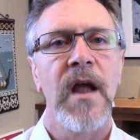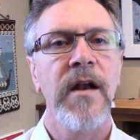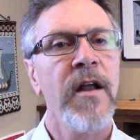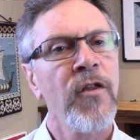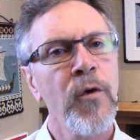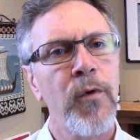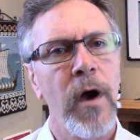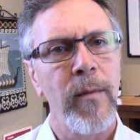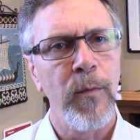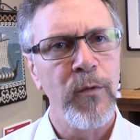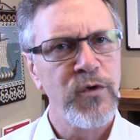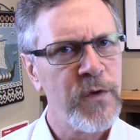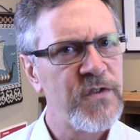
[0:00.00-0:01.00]
Another
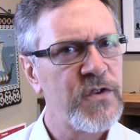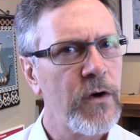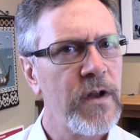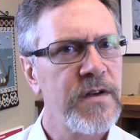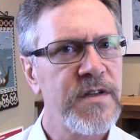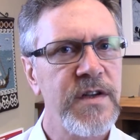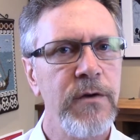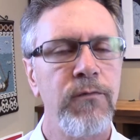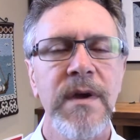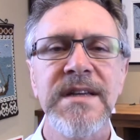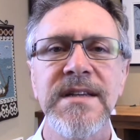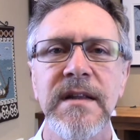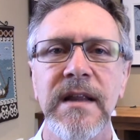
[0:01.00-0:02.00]
problem which we've started to see
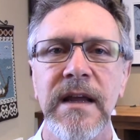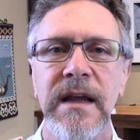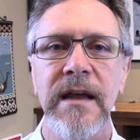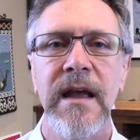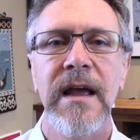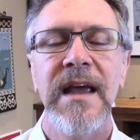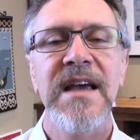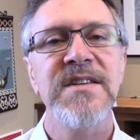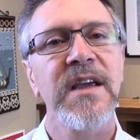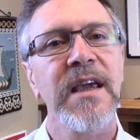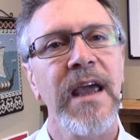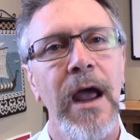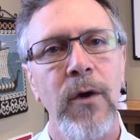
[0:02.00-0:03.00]
recently is
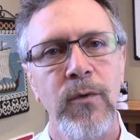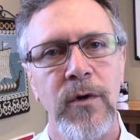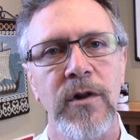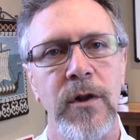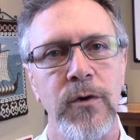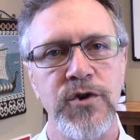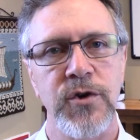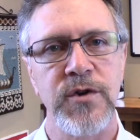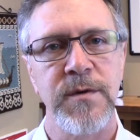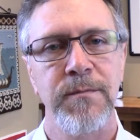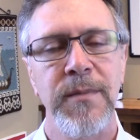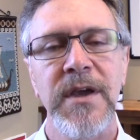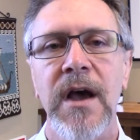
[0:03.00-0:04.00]
account
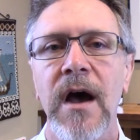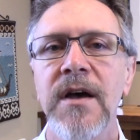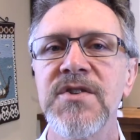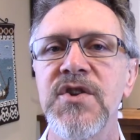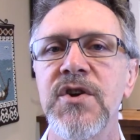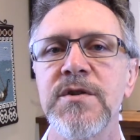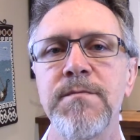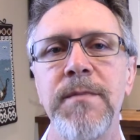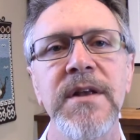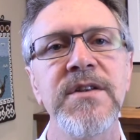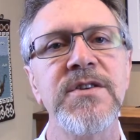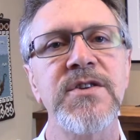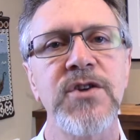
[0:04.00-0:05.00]
closures. Because there's
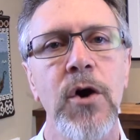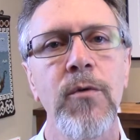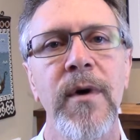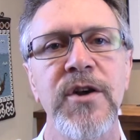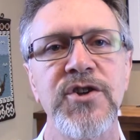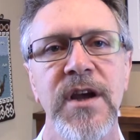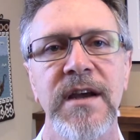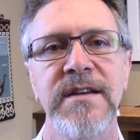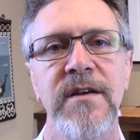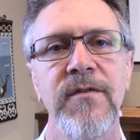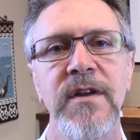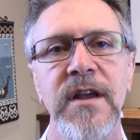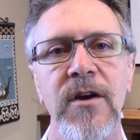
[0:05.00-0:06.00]
been so much
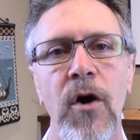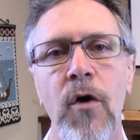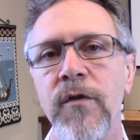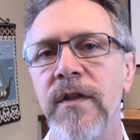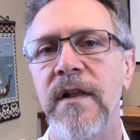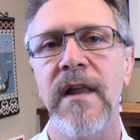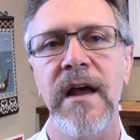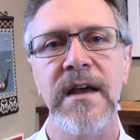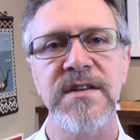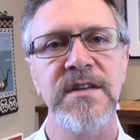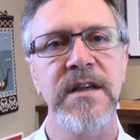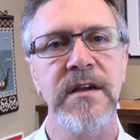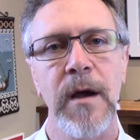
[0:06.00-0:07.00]
activity over the
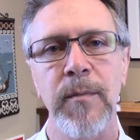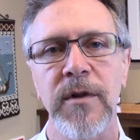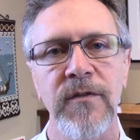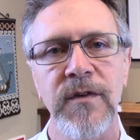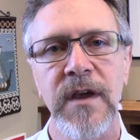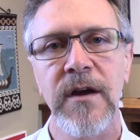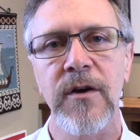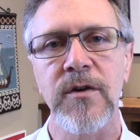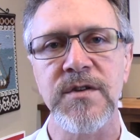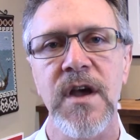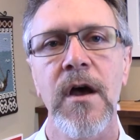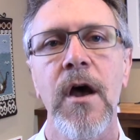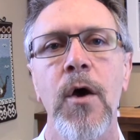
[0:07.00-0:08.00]
last couple of
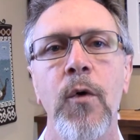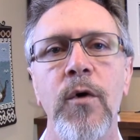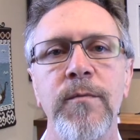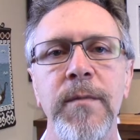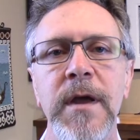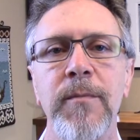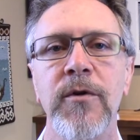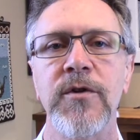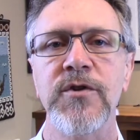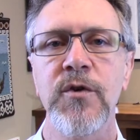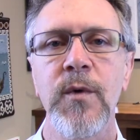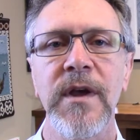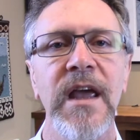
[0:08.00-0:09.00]
years with people
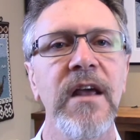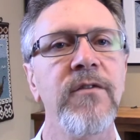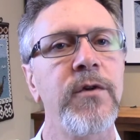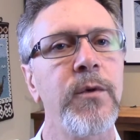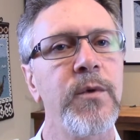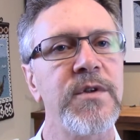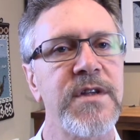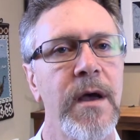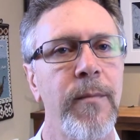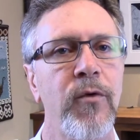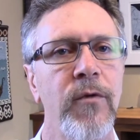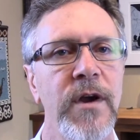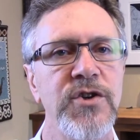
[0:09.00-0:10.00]
doing influence
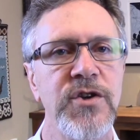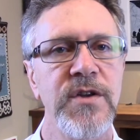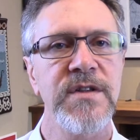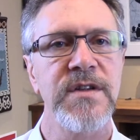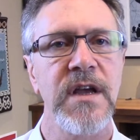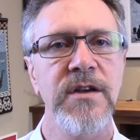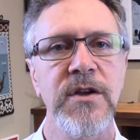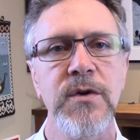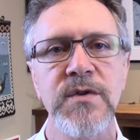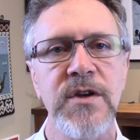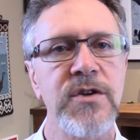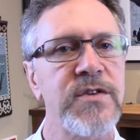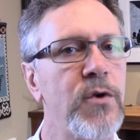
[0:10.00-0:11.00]
operations and
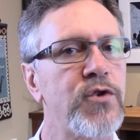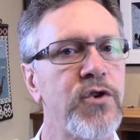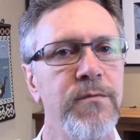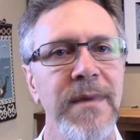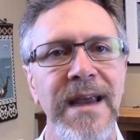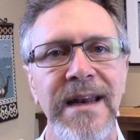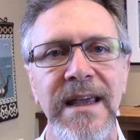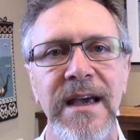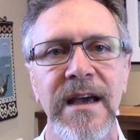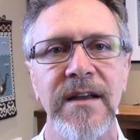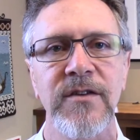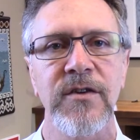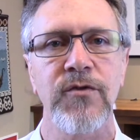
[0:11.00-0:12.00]
using social
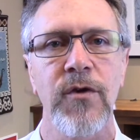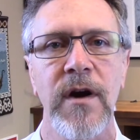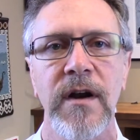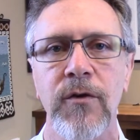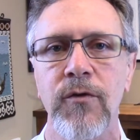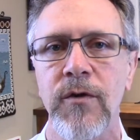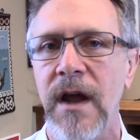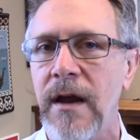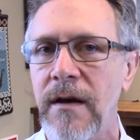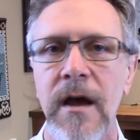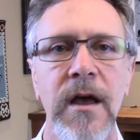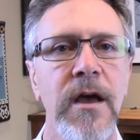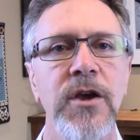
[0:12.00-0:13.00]
media to try to
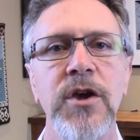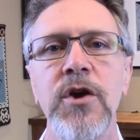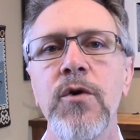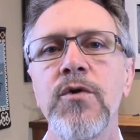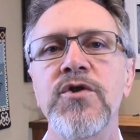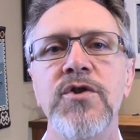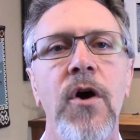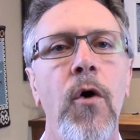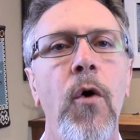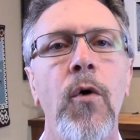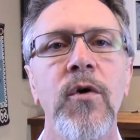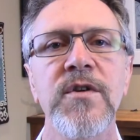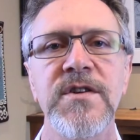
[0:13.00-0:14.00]
create huge
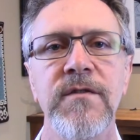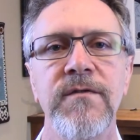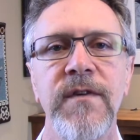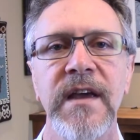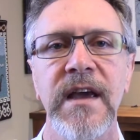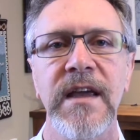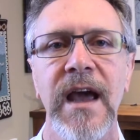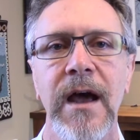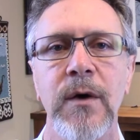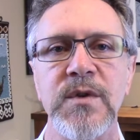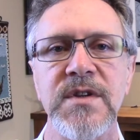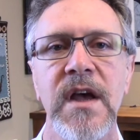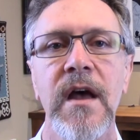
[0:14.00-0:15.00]
hordes of fake
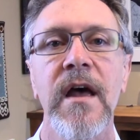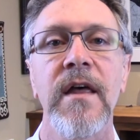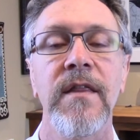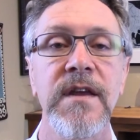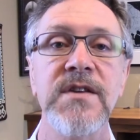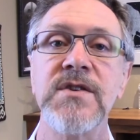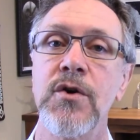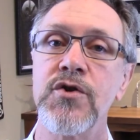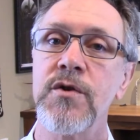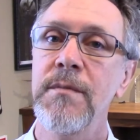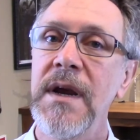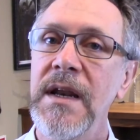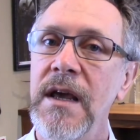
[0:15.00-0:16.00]
accounts, these
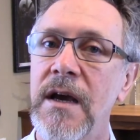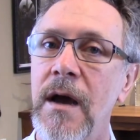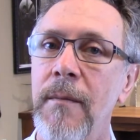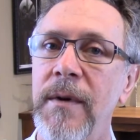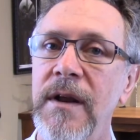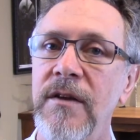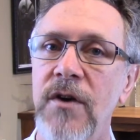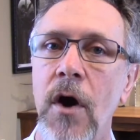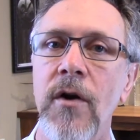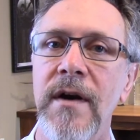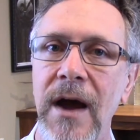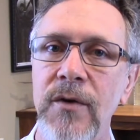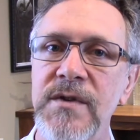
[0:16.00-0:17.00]
social media companies are
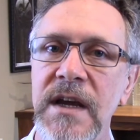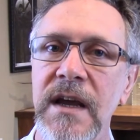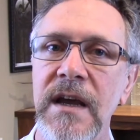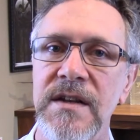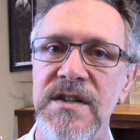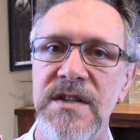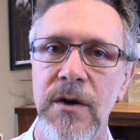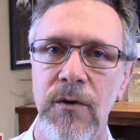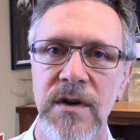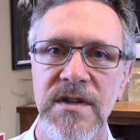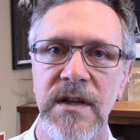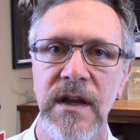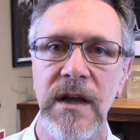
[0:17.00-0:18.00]
now taking it
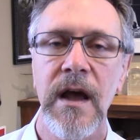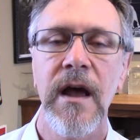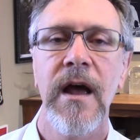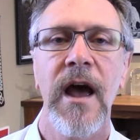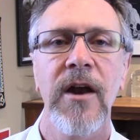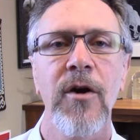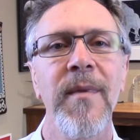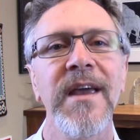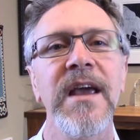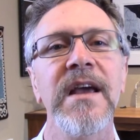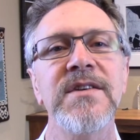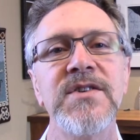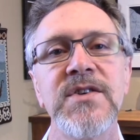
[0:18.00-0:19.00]
seriously and are
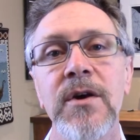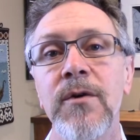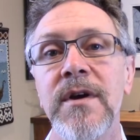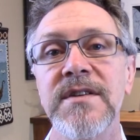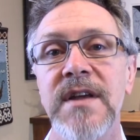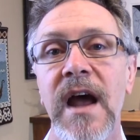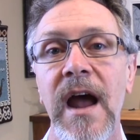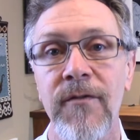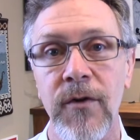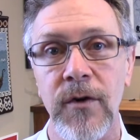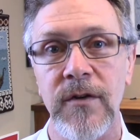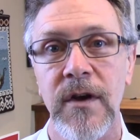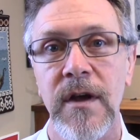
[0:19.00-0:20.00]
making a serious
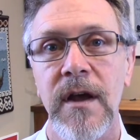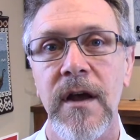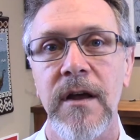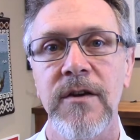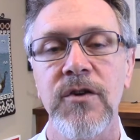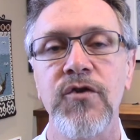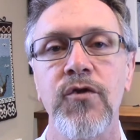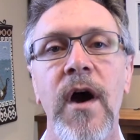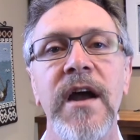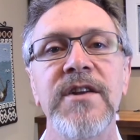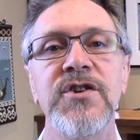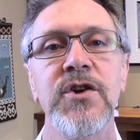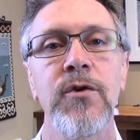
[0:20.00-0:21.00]
effort to
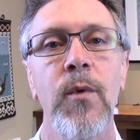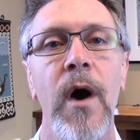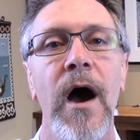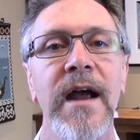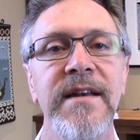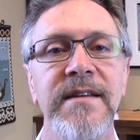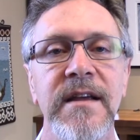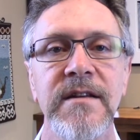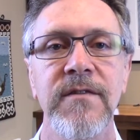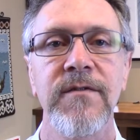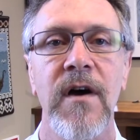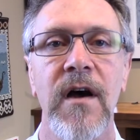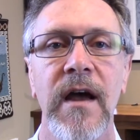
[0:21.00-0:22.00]
try to
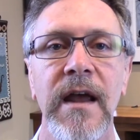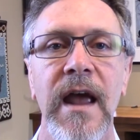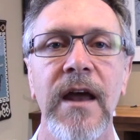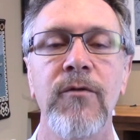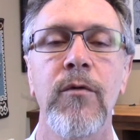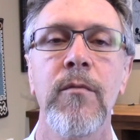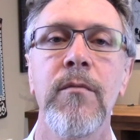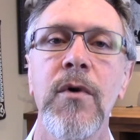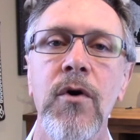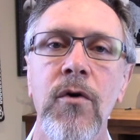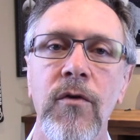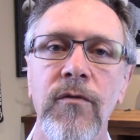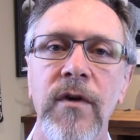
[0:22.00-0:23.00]
identify and
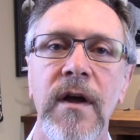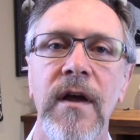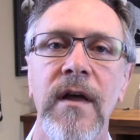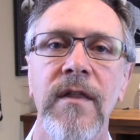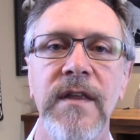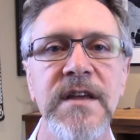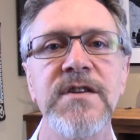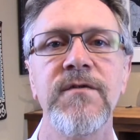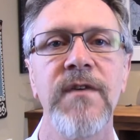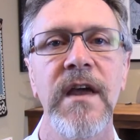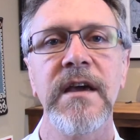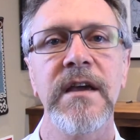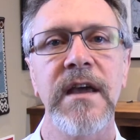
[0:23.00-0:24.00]
remove these
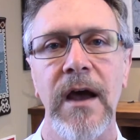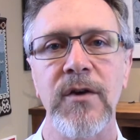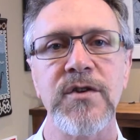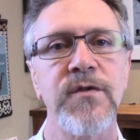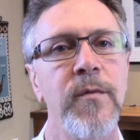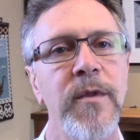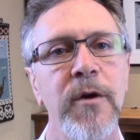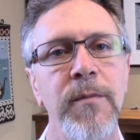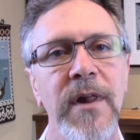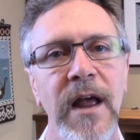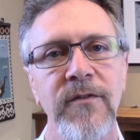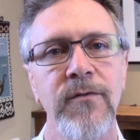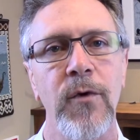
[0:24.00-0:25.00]
fake accounts from their
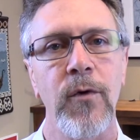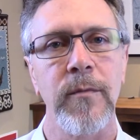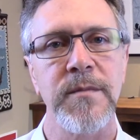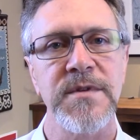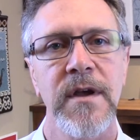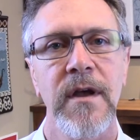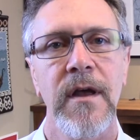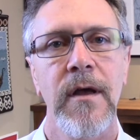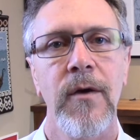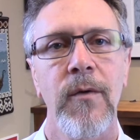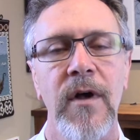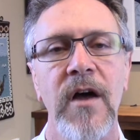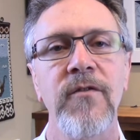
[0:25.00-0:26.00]
platforms.
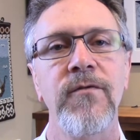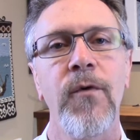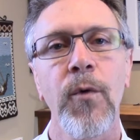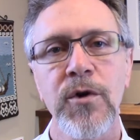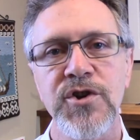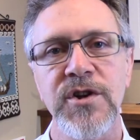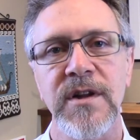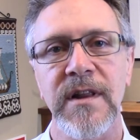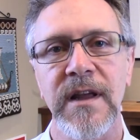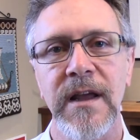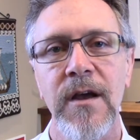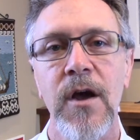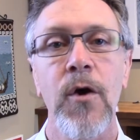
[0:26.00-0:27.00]
Well,
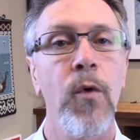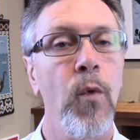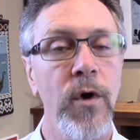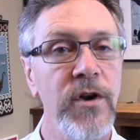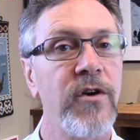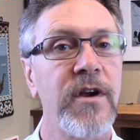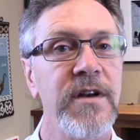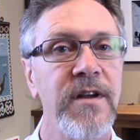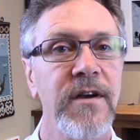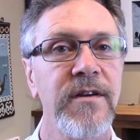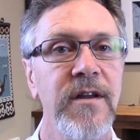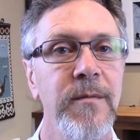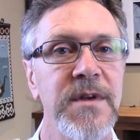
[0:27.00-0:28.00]
unfortunately, when you're
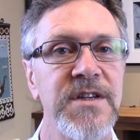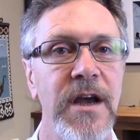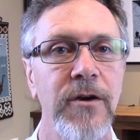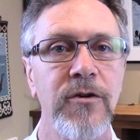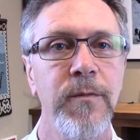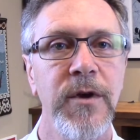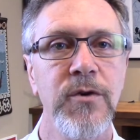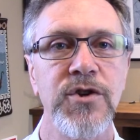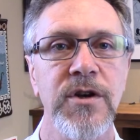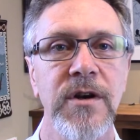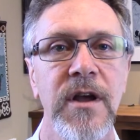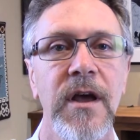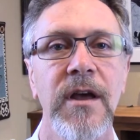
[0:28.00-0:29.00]
conducting
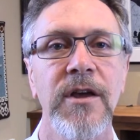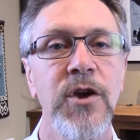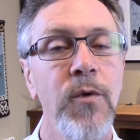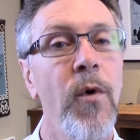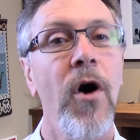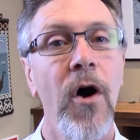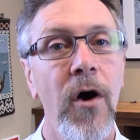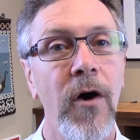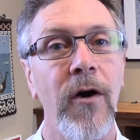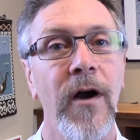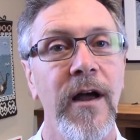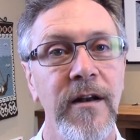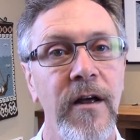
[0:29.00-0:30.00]
misattribution, you
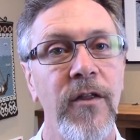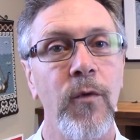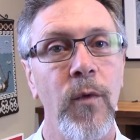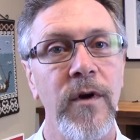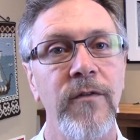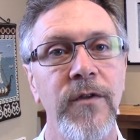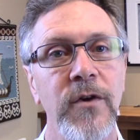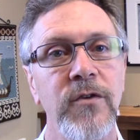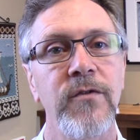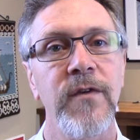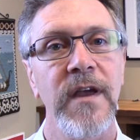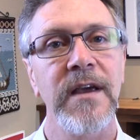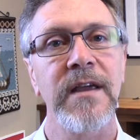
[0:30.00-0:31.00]
are another one of those
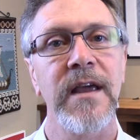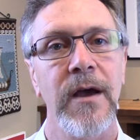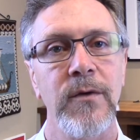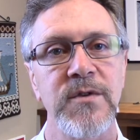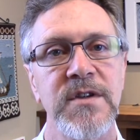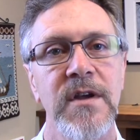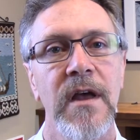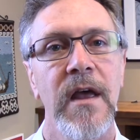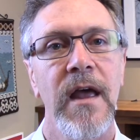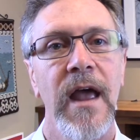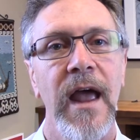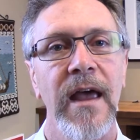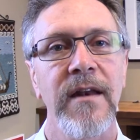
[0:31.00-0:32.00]
fake accounts.
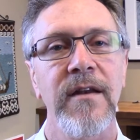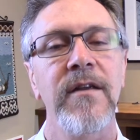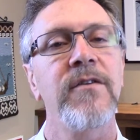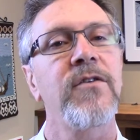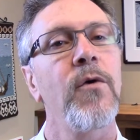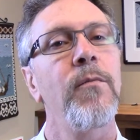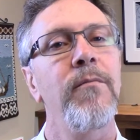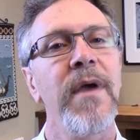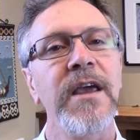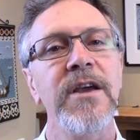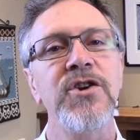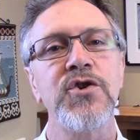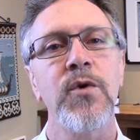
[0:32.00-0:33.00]
And so
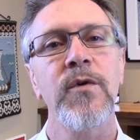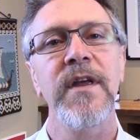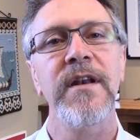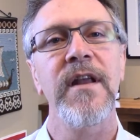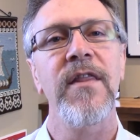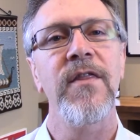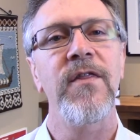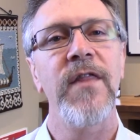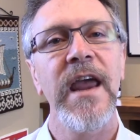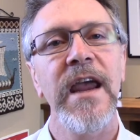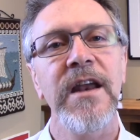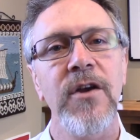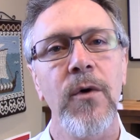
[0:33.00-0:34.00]
making sure that
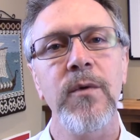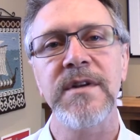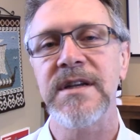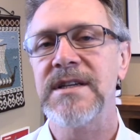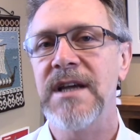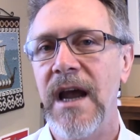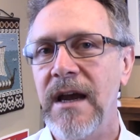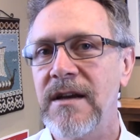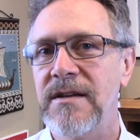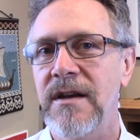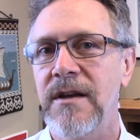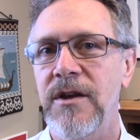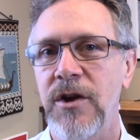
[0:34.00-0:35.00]
they don't
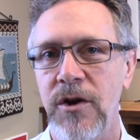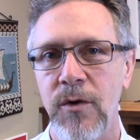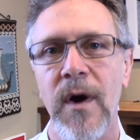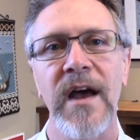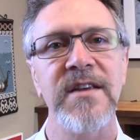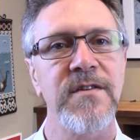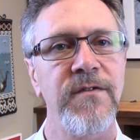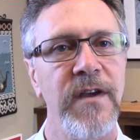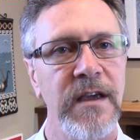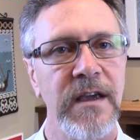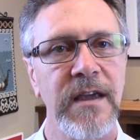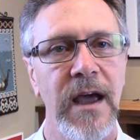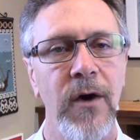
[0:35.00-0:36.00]
detect you as a fake
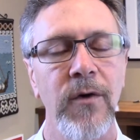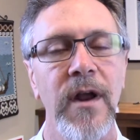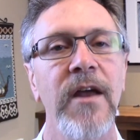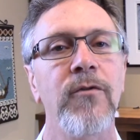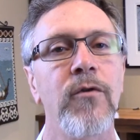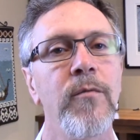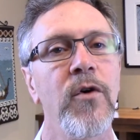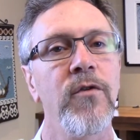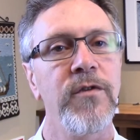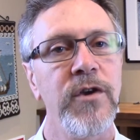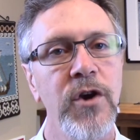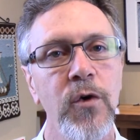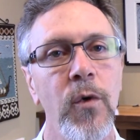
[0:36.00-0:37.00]
account and remove
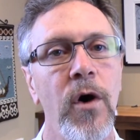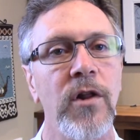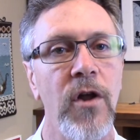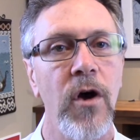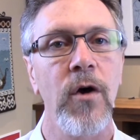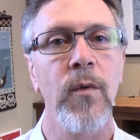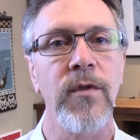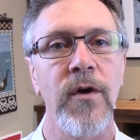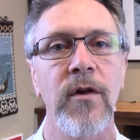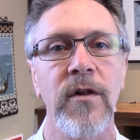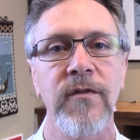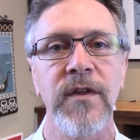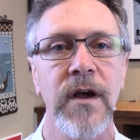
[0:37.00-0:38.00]
you along with
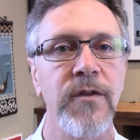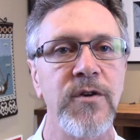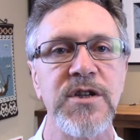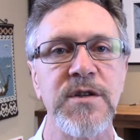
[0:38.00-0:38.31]
all of the other